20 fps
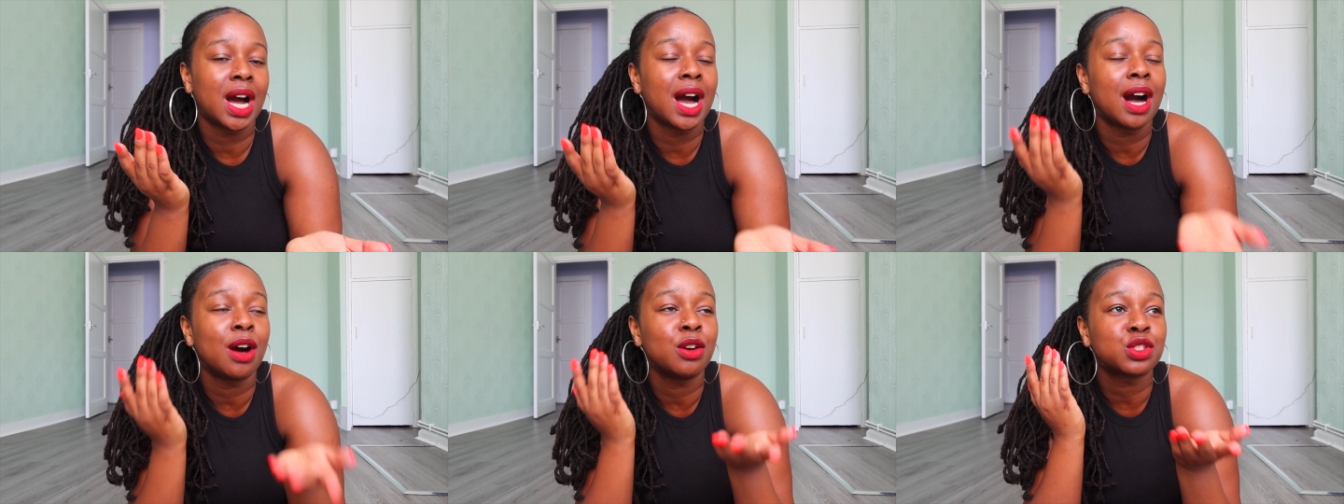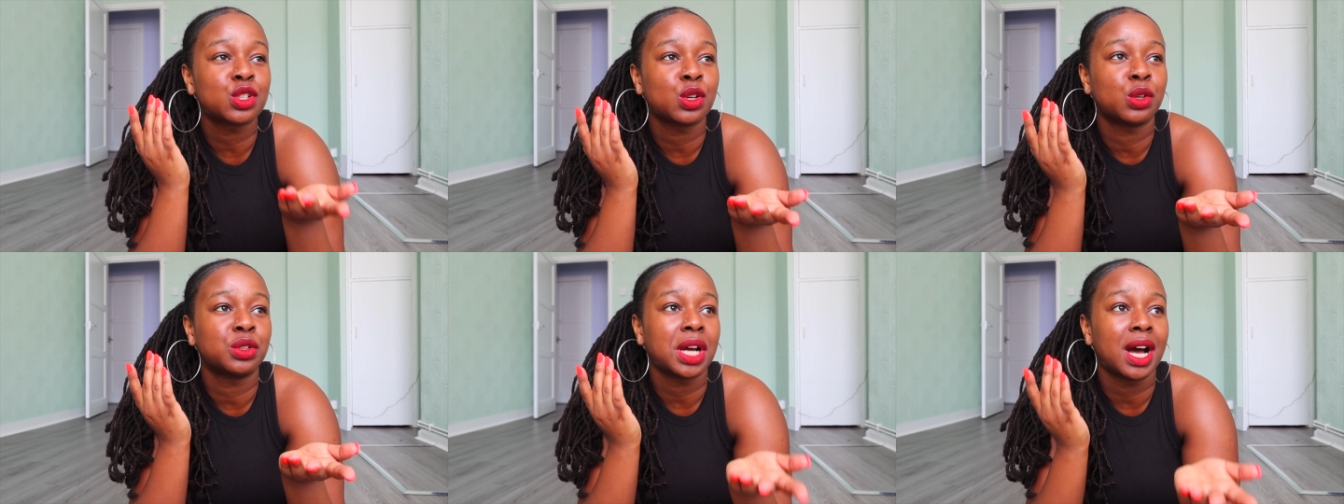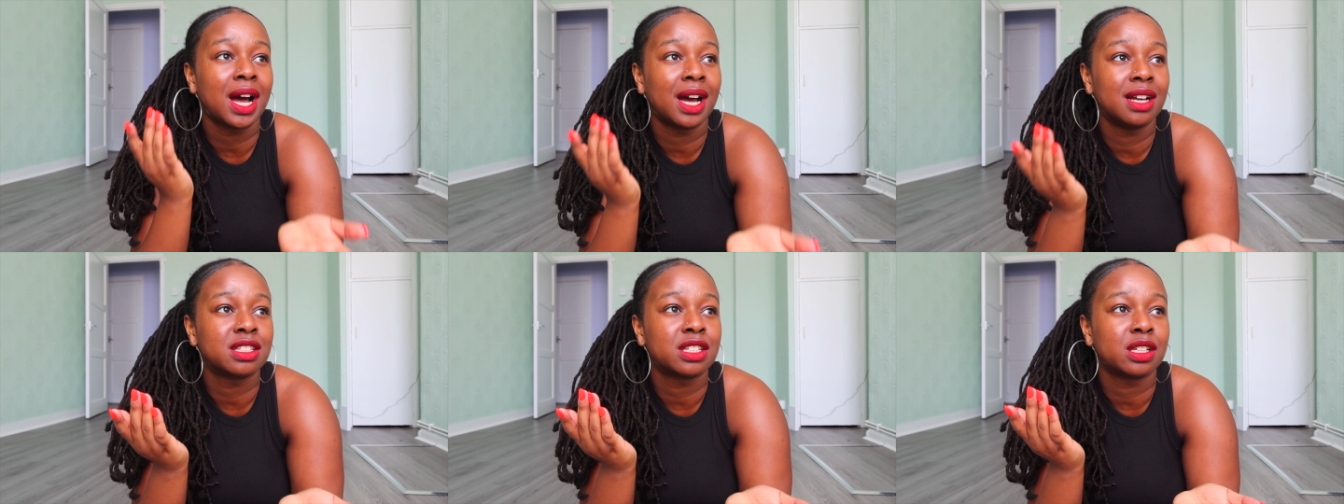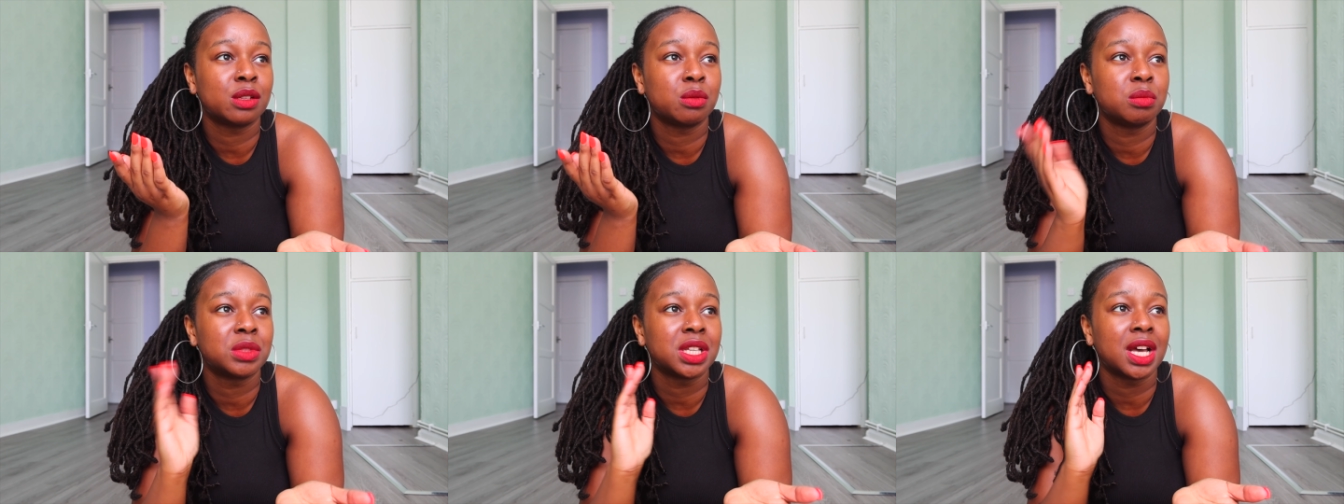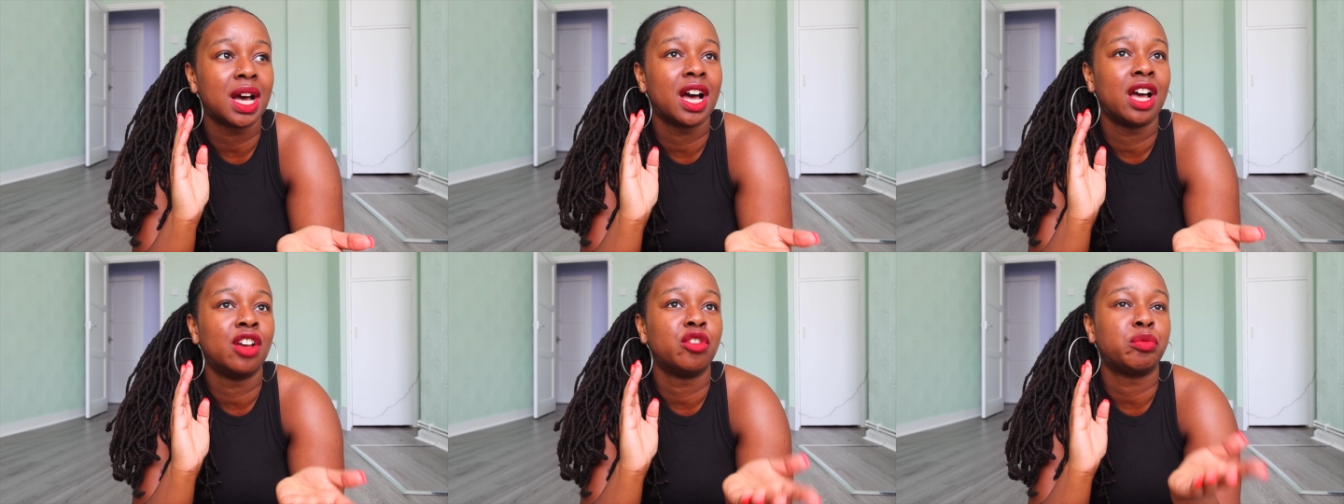household item that
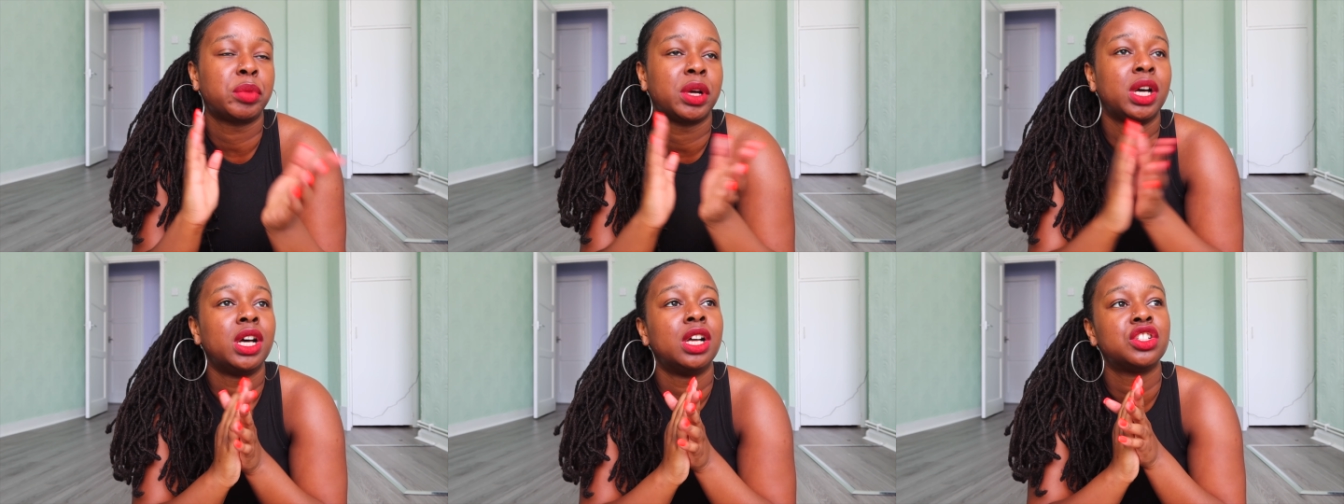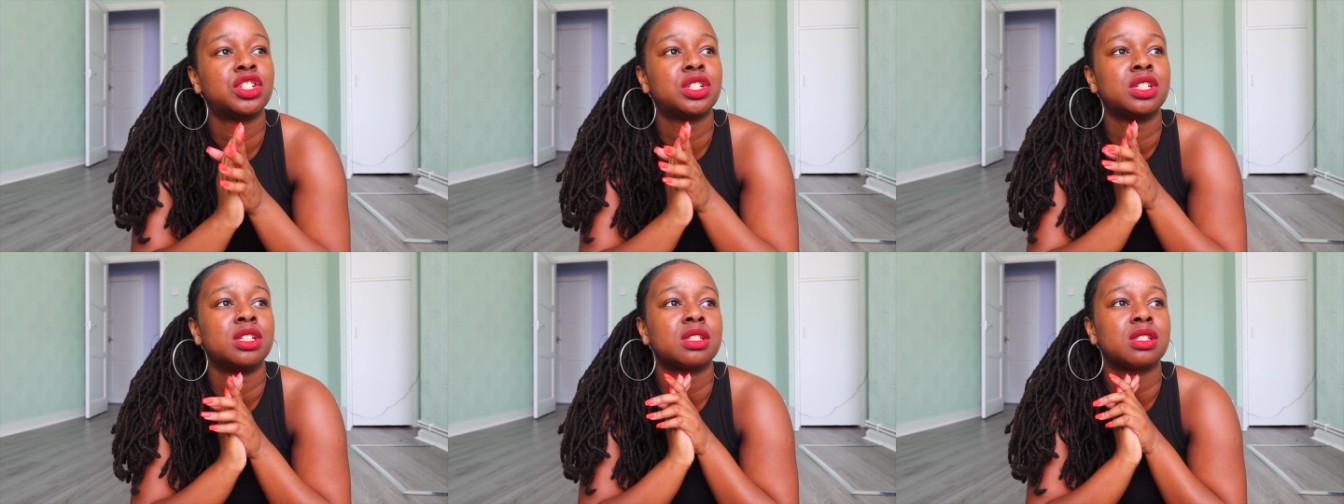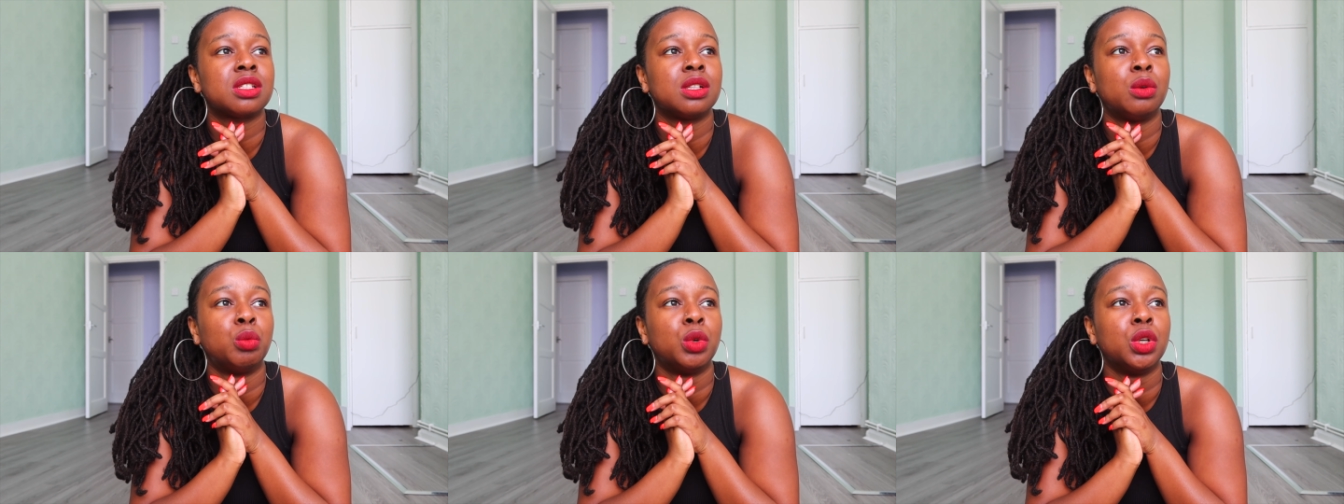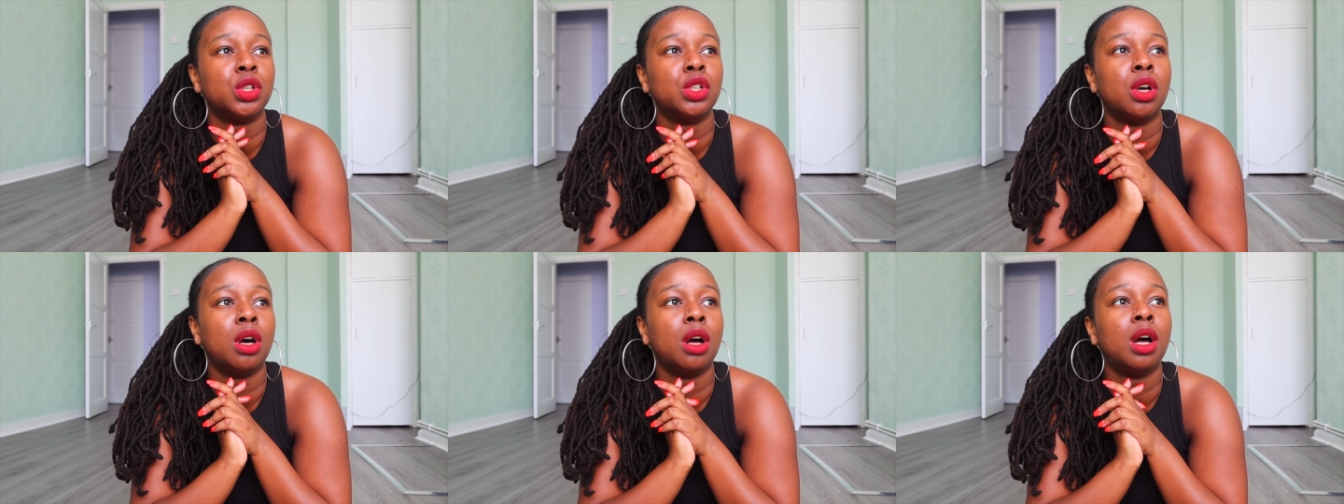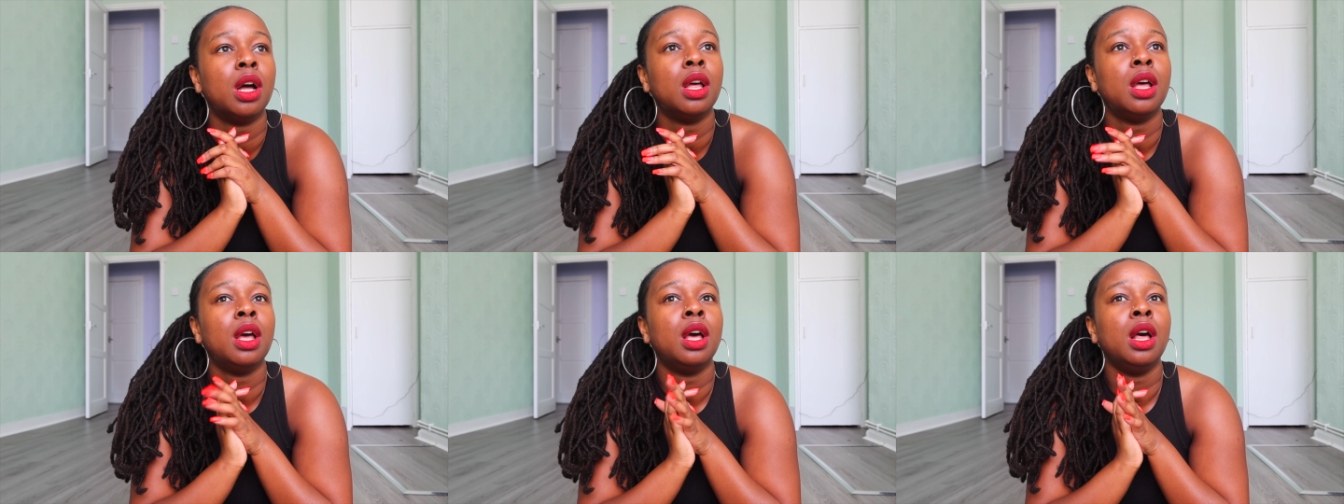I've purchased and
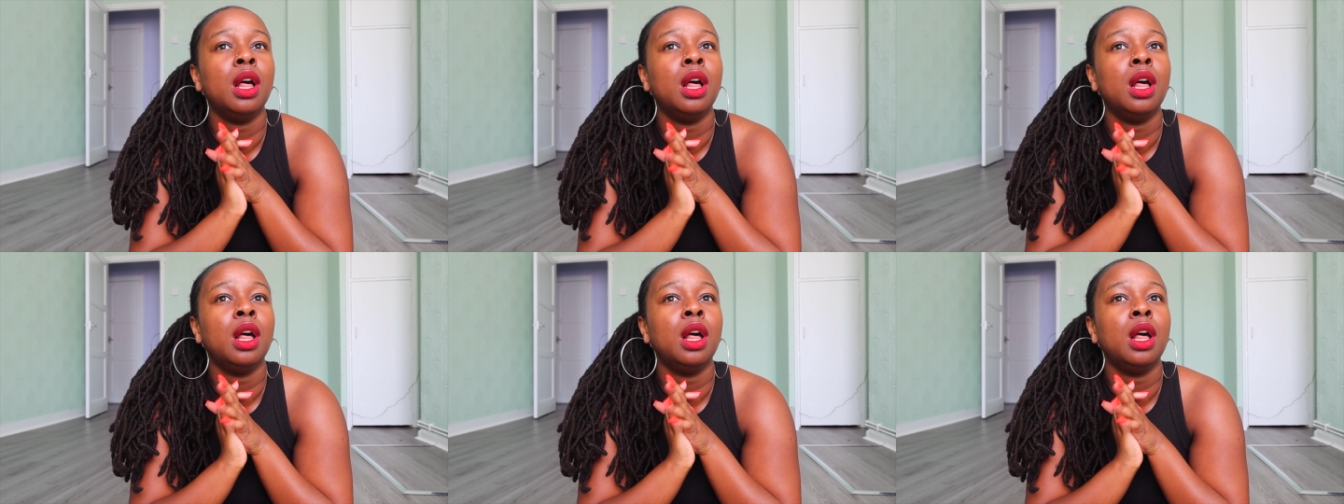whatnot.